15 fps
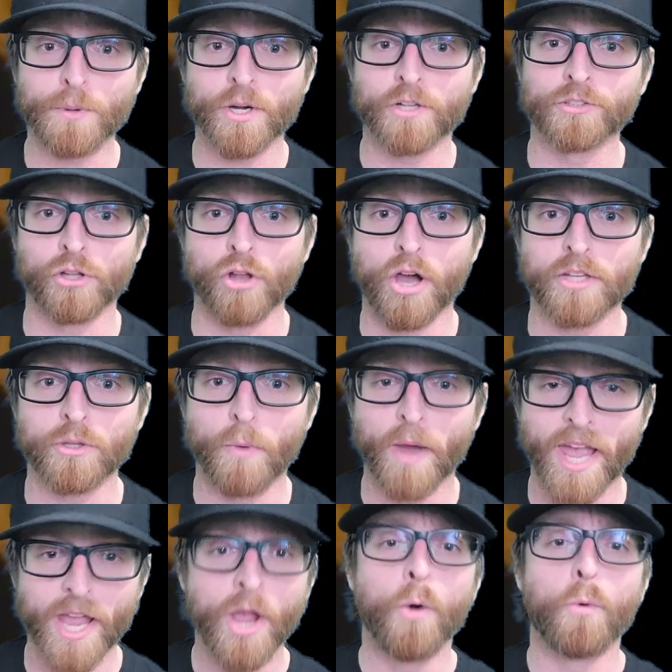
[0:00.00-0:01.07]
burgers along the
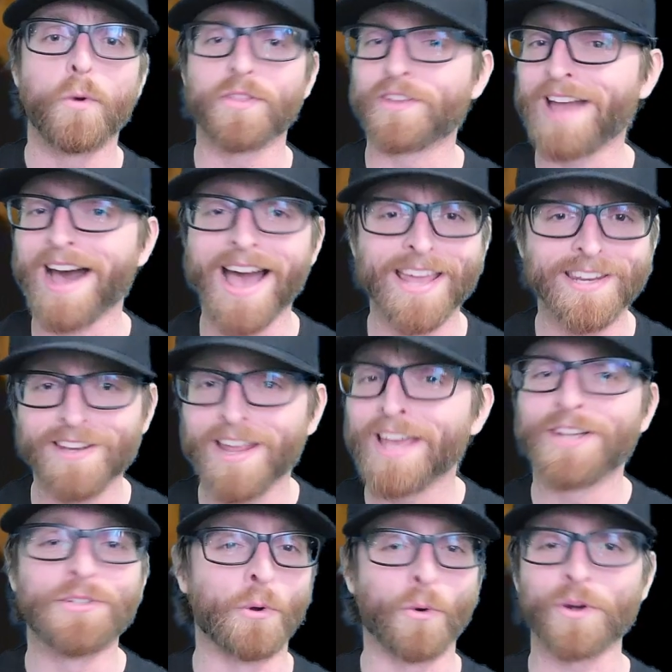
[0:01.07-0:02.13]
way with guided
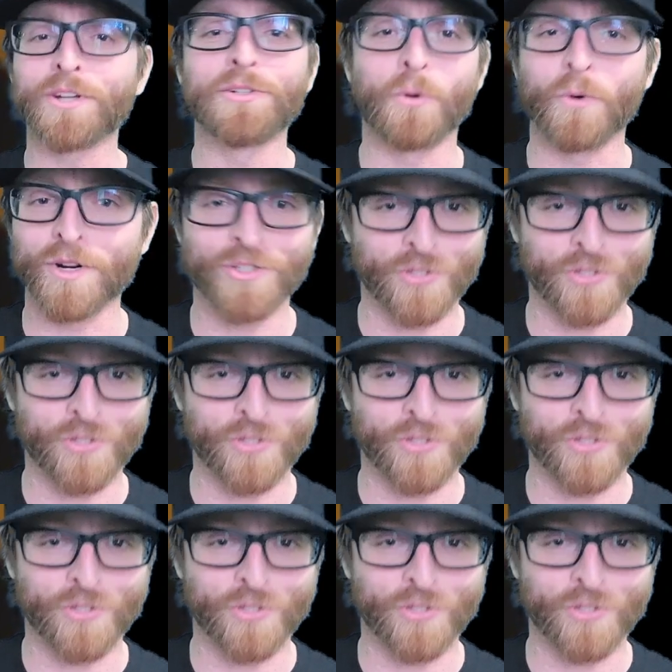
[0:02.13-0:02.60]
door-to-door